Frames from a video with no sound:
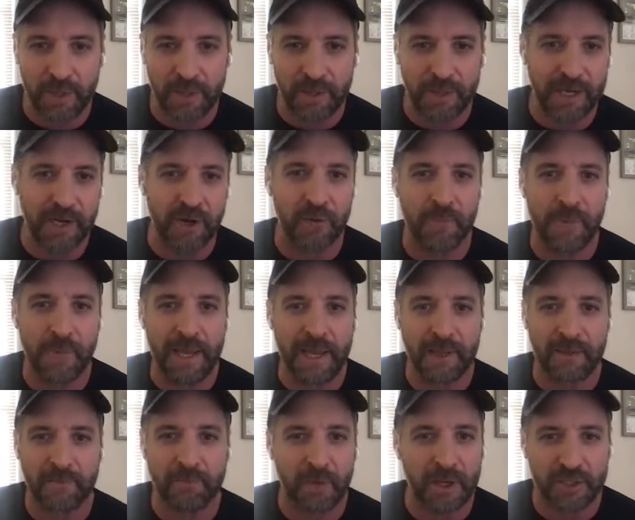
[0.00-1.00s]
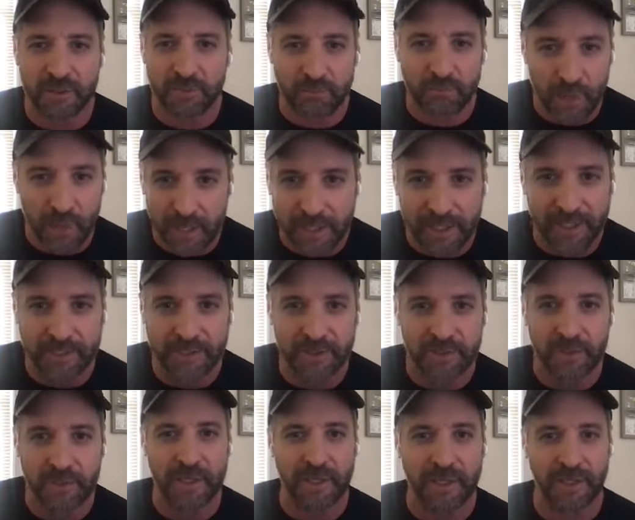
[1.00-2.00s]
but they don't make much money
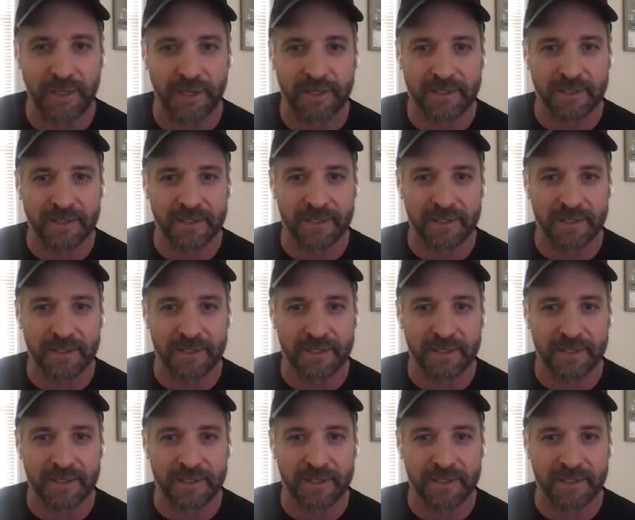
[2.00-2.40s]
doing this.